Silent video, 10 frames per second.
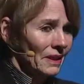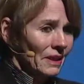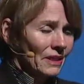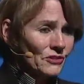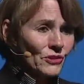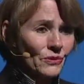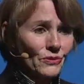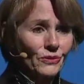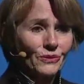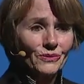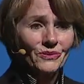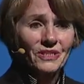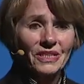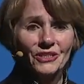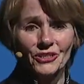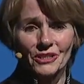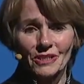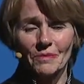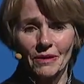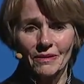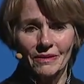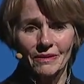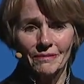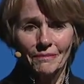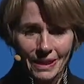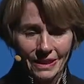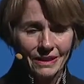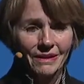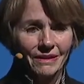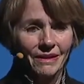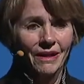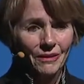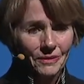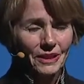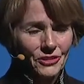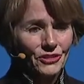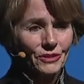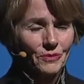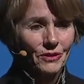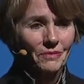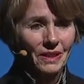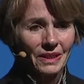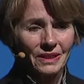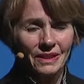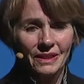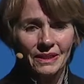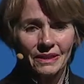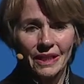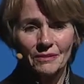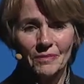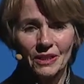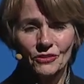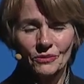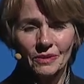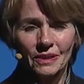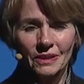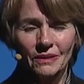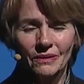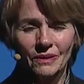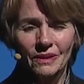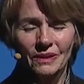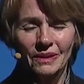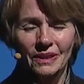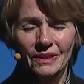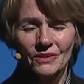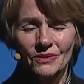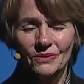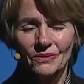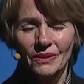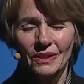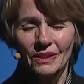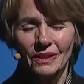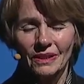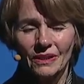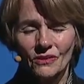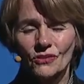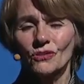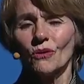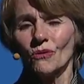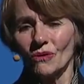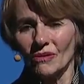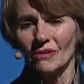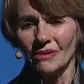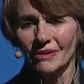And so those teachings about money, our relationship with money, led me to really look into the soul